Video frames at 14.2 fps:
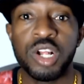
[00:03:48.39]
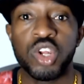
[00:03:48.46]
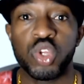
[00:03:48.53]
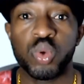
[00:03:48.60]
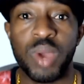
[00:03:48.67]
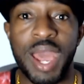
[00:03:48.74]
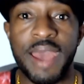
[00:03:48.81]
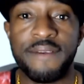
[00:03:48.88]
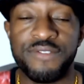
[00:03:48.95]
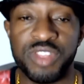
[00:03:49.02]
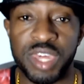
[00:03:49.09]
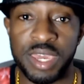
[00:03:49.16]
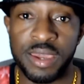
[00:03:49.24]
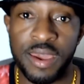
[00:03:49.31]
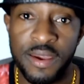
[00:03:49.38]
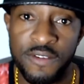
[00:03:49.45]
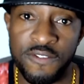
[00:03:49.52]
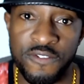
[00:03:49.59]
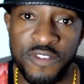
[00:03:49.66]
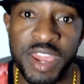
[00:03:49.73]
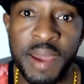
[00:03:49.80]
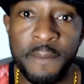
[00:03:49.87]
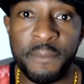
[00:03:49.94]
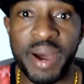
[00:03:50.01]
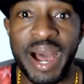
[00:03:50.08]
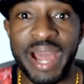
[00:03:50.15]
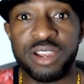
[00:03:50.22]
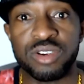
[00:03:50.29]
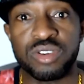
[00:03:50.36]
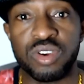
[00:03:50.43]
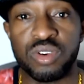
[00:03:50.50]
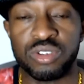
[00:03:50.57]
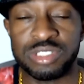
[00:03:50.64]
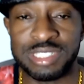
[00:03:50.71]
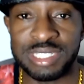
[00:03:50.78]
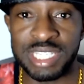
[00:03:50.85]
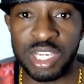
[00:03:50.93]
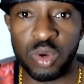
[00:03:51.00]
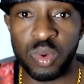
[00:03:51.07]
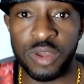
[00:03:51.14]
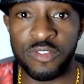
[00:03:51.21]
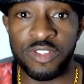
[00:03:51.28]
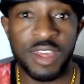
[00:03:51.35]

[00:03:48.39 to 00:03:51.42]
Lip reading: You have the vampire girls to deal with.